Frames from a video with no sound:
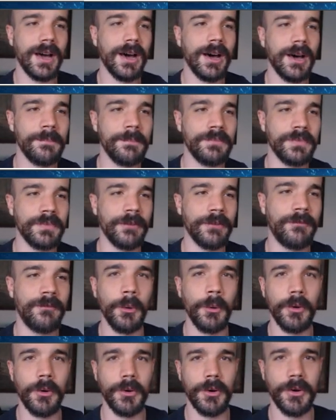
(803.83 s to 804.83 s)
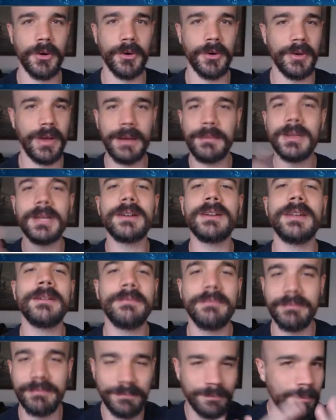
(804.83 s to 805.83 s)
um, for, I'm
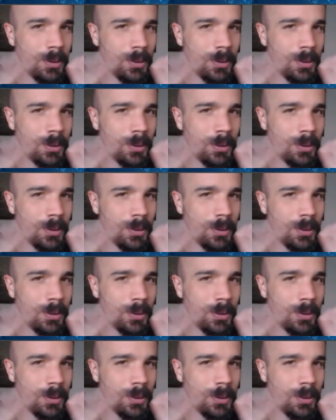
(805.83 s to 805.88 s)
gonna